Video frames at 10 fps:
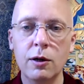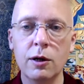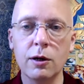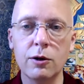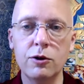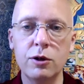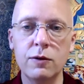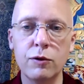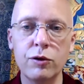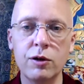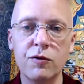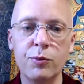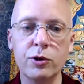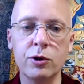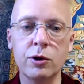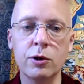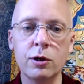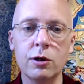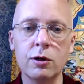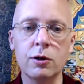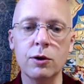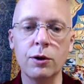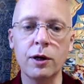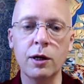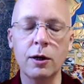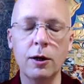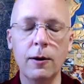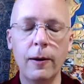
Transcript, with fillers: uh, achieve the state of Buddhahood, and until then,